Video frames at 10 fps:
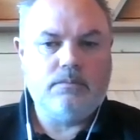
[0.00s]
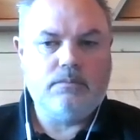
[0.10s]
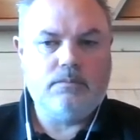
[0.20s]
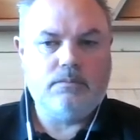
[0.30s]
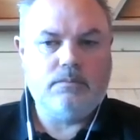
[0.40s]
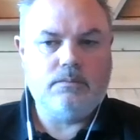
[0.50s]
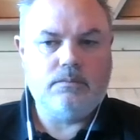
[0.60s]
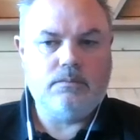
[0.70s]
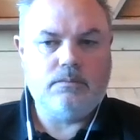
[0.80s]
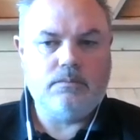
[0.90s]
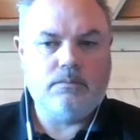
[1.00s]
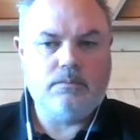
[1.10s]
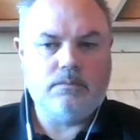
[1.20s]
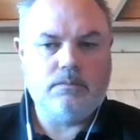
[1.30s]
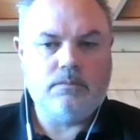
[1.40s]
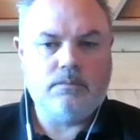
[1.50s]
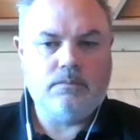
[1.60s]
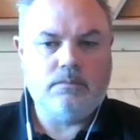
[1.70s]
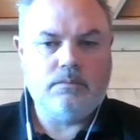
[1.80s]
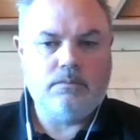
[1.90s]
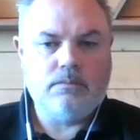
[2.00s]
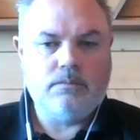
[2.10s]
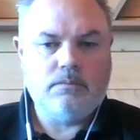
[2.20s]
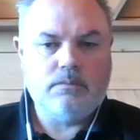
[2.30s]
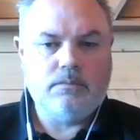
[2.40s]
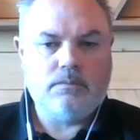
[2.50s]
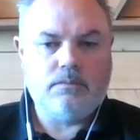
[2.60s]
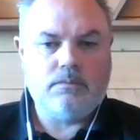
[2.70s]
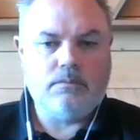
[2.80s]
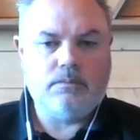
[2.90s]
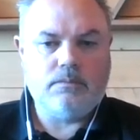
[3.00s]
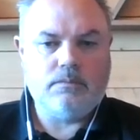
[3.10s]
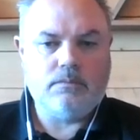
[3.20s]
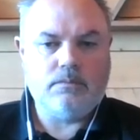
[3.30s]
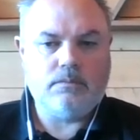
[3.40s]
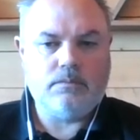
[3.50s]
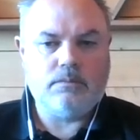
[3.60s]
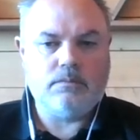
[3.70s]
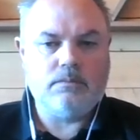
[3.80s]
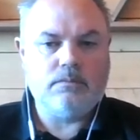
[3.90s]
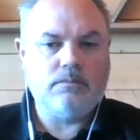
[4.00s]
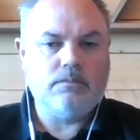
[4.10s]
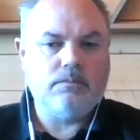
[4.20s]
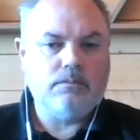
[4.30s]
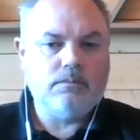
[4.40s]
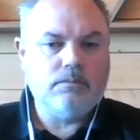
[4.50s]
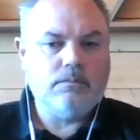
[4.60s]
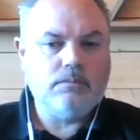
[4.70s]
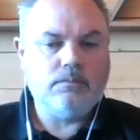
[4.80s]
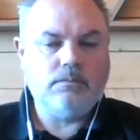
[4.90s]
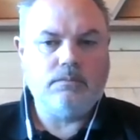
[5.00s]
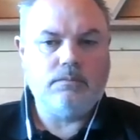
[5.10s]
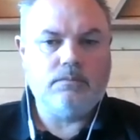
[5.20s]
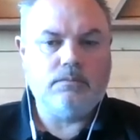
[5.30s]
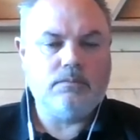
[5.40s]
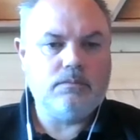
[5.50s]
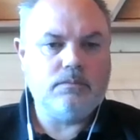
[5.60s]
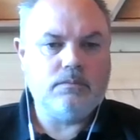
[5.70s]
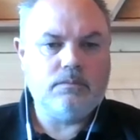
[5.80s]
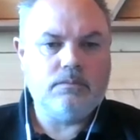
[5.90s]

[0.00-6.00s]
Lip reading: [no speech]